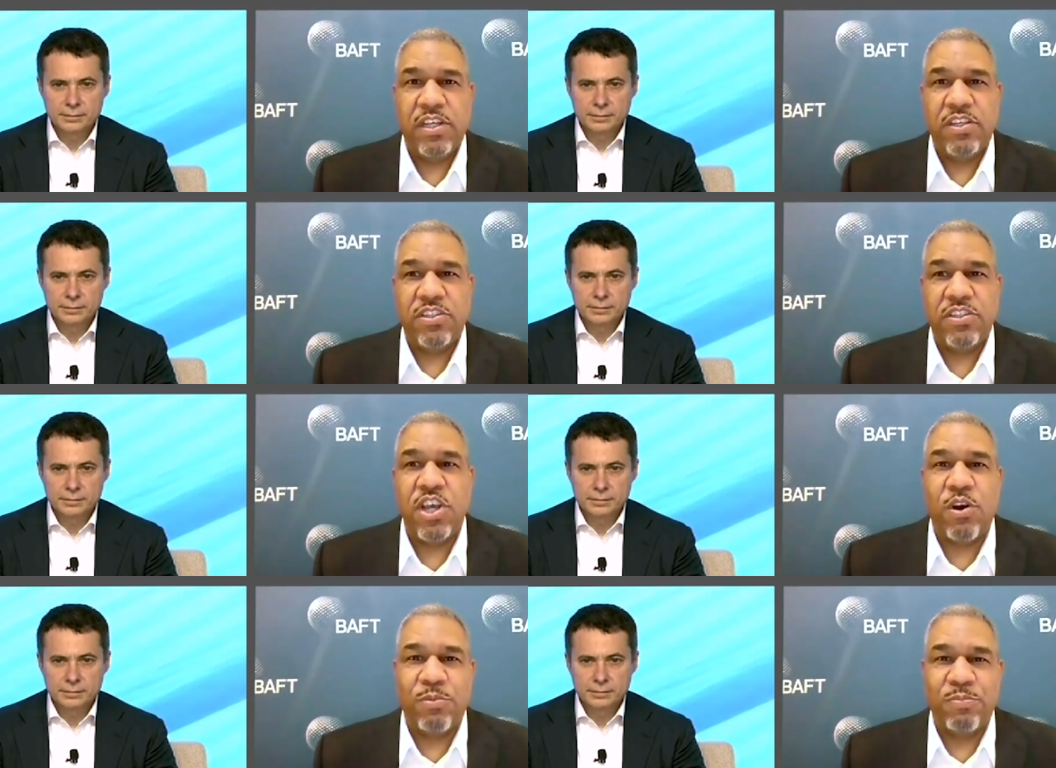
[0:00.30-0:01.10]

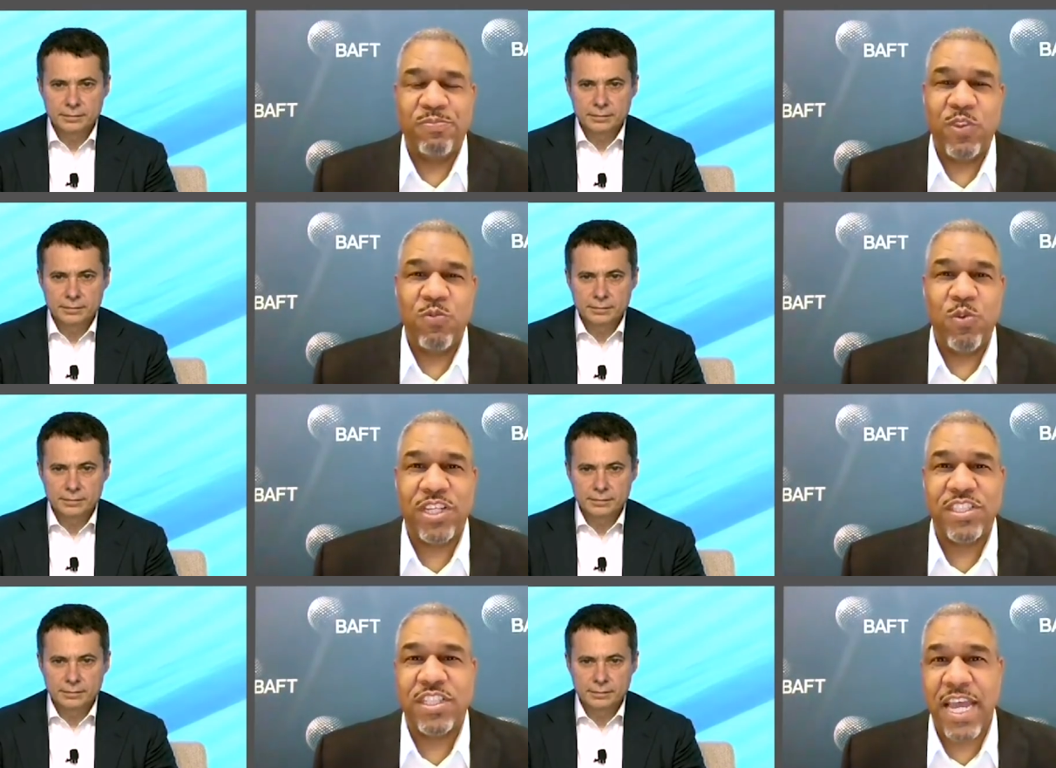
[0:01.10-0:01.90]
Speaker 1: So we're
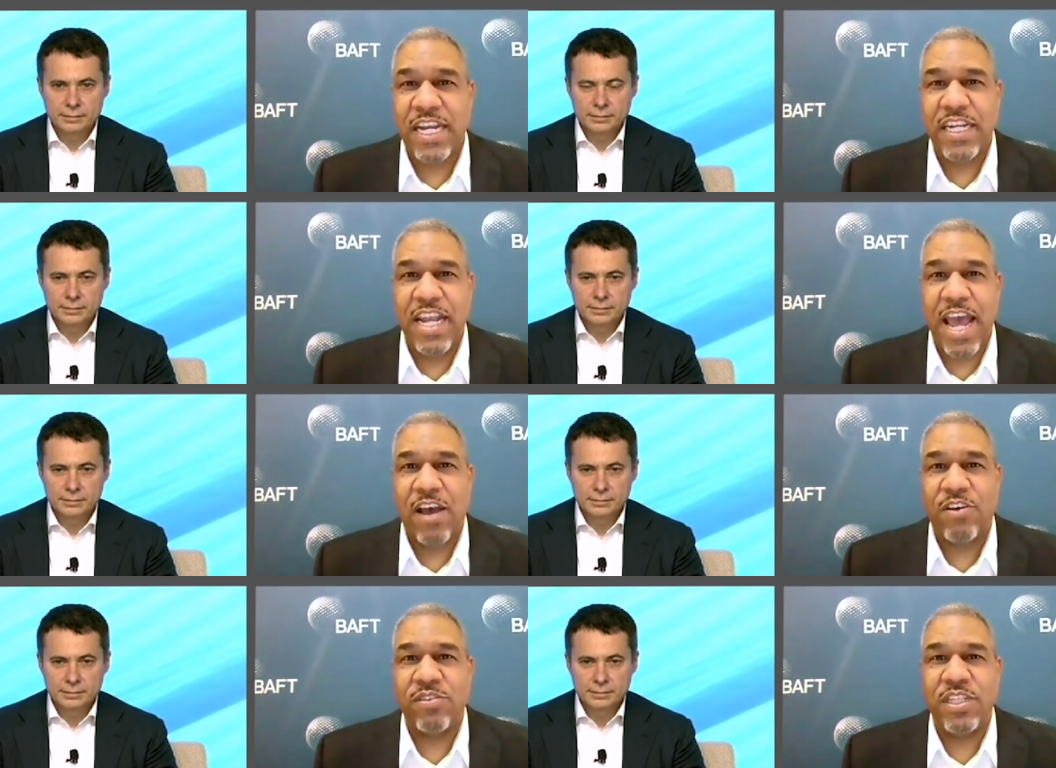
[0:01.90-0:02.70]
excited
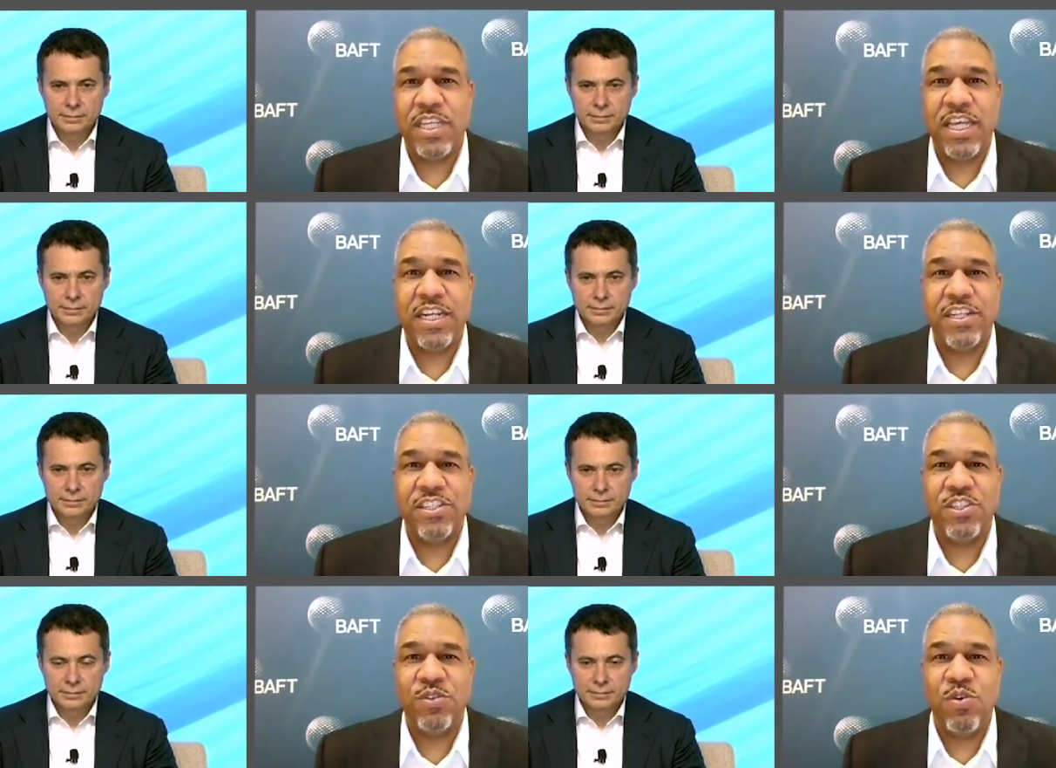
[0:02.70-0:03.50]
now to get
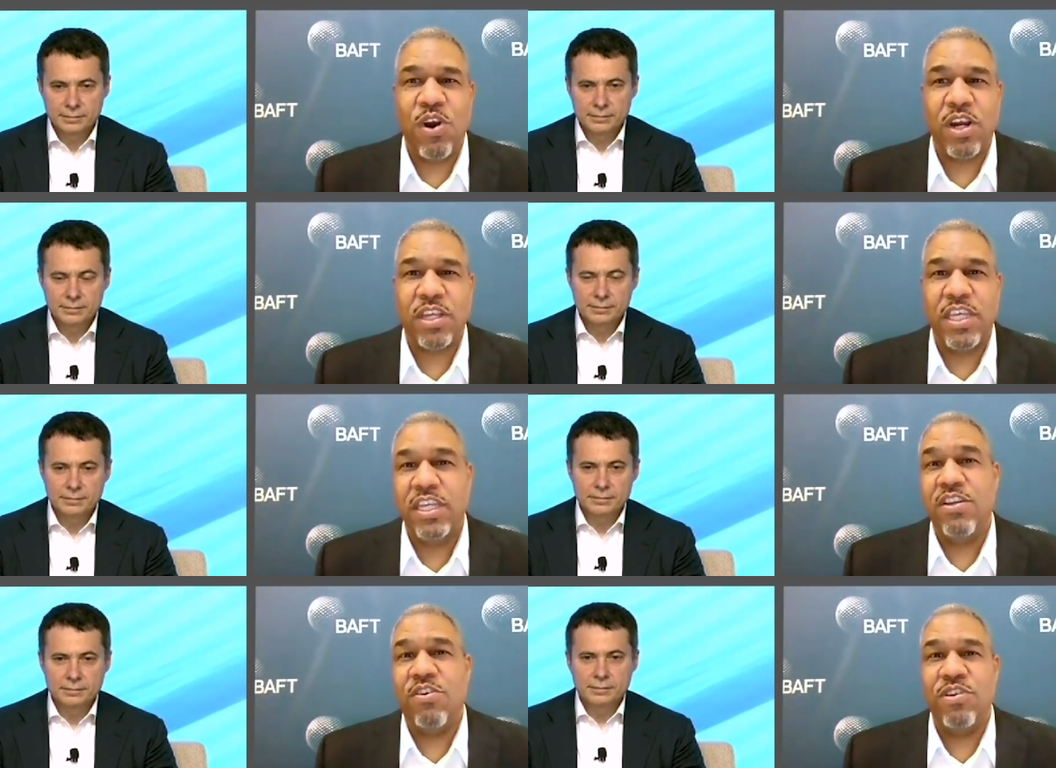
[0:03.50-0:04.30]
into our
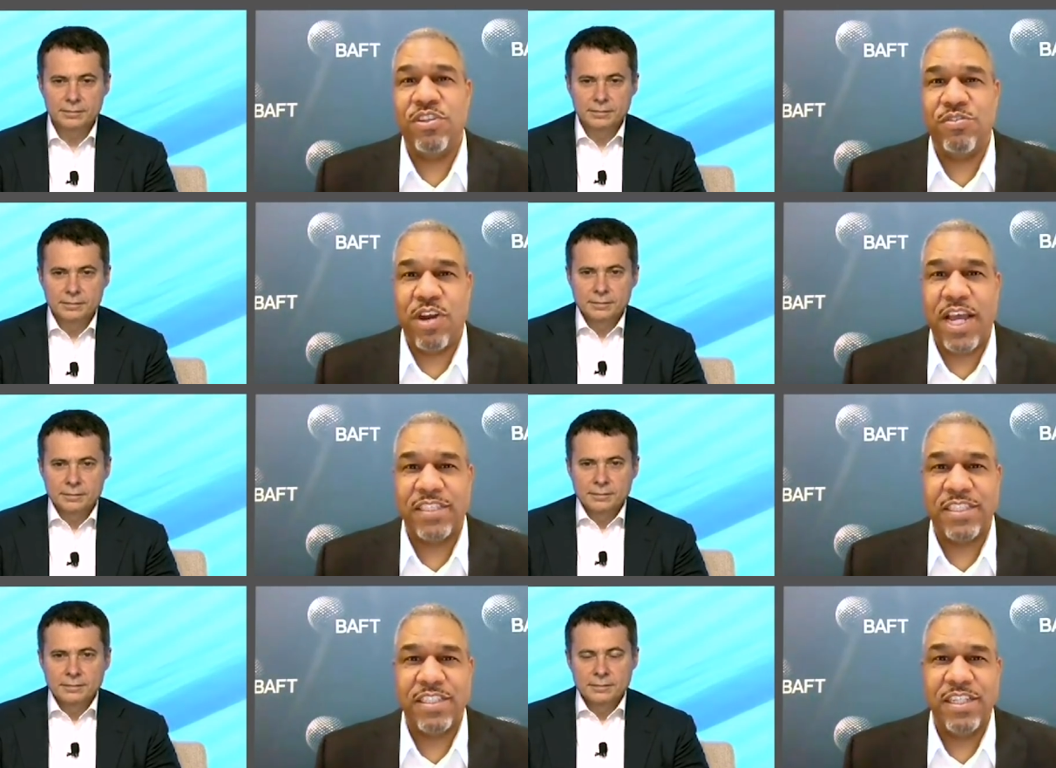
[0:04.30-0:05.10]
keynote
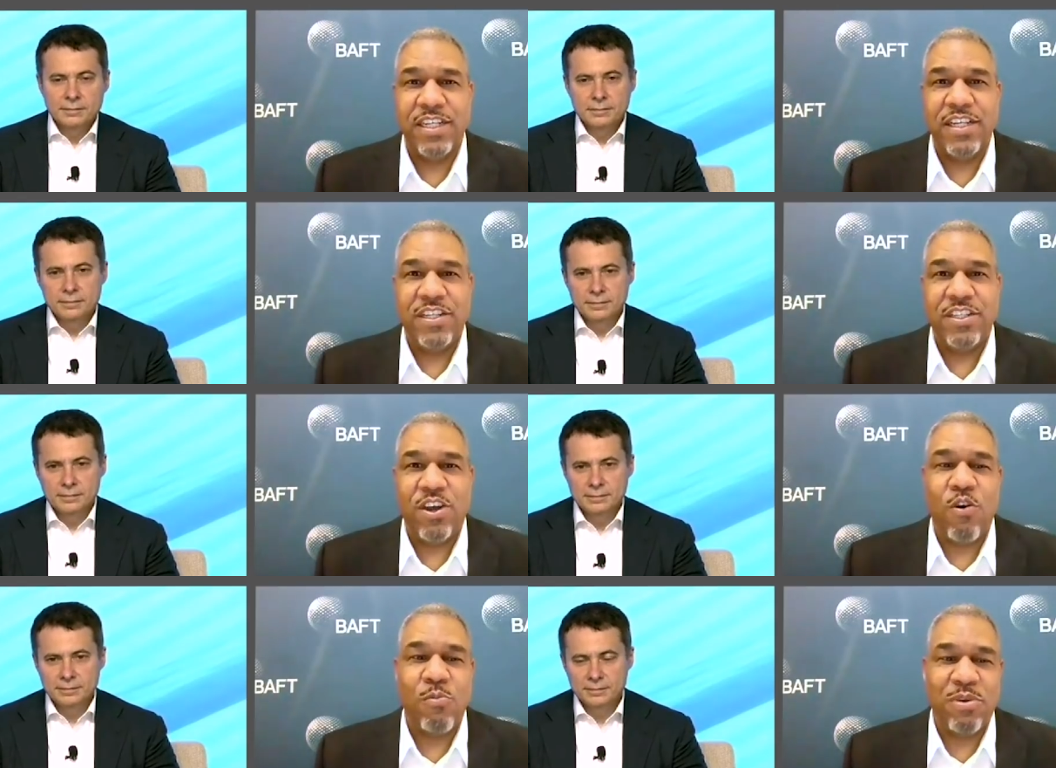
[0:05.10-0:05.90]
address to
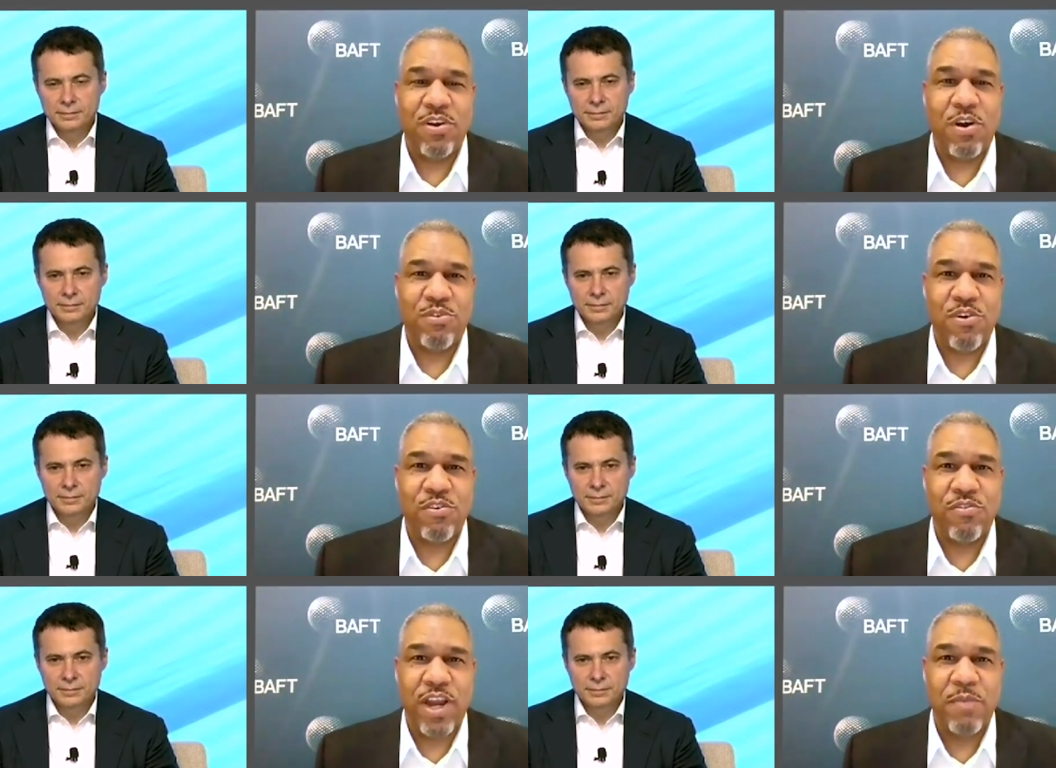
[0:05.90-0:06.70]
open our
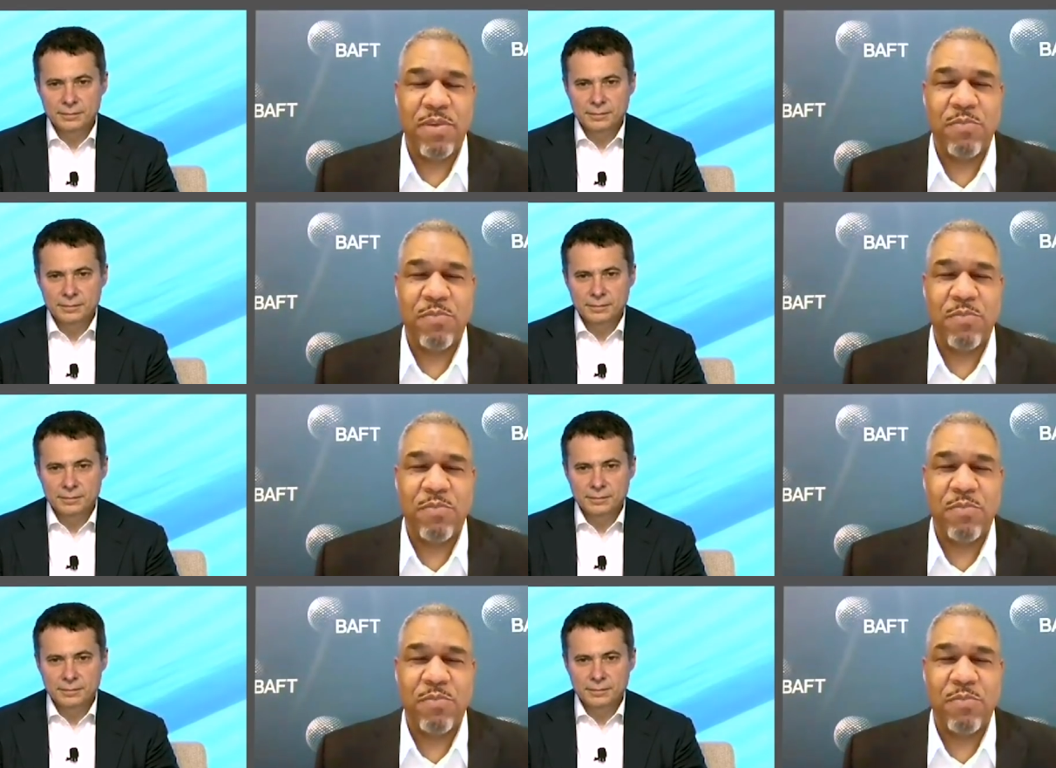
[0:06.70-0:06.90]
program.